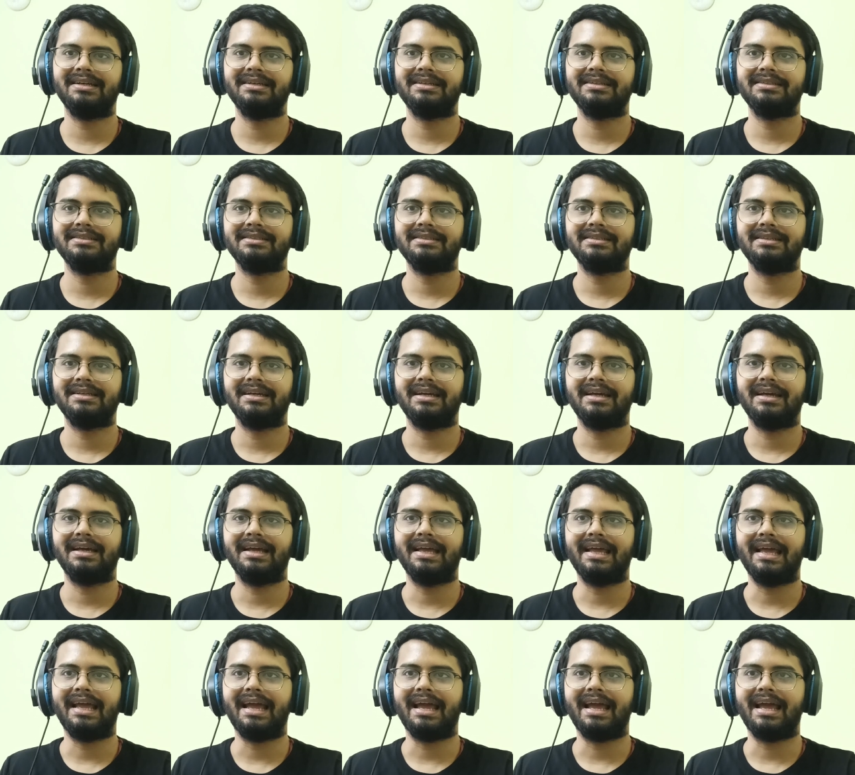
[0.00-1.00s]

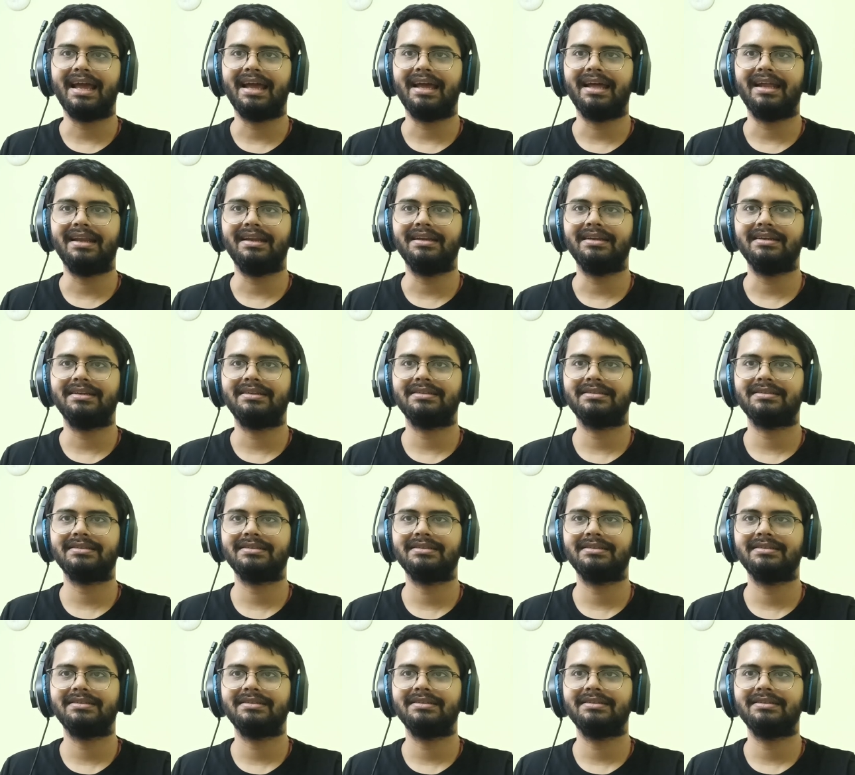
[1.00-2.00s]

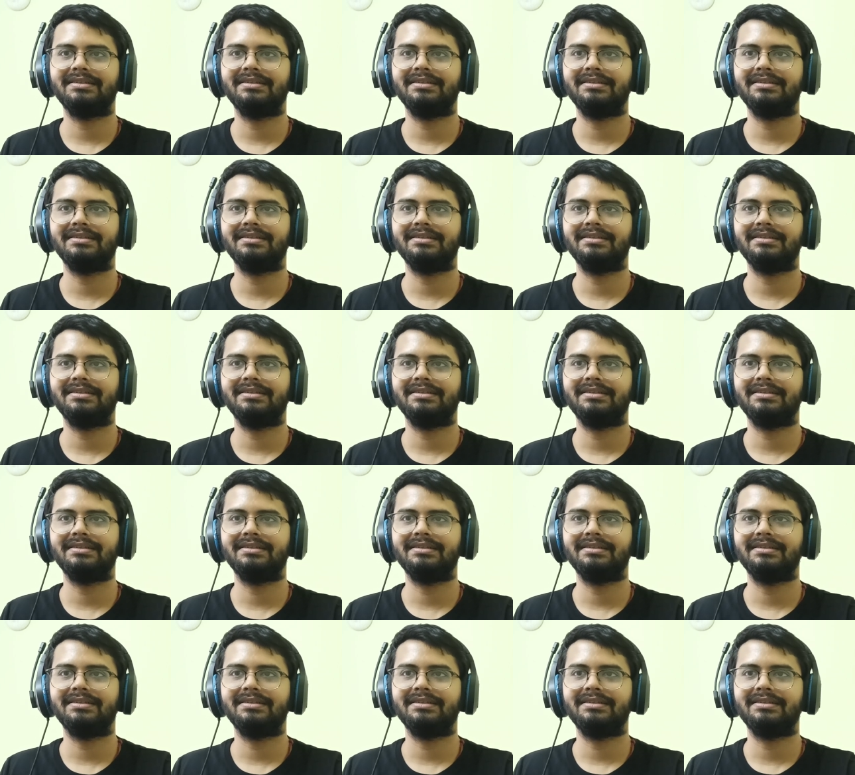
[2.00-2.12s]
(silence)